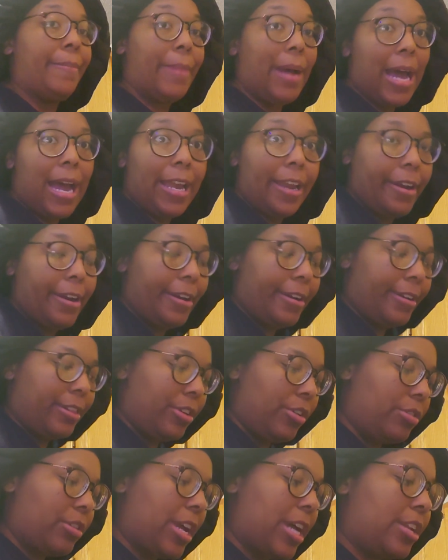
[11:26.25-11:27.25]
Meijer,
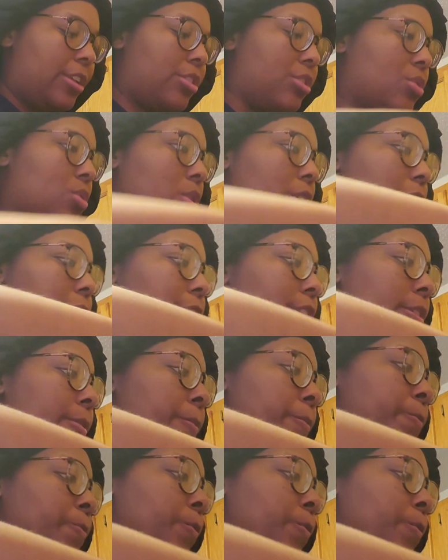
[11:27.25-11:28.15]
those kind of stores.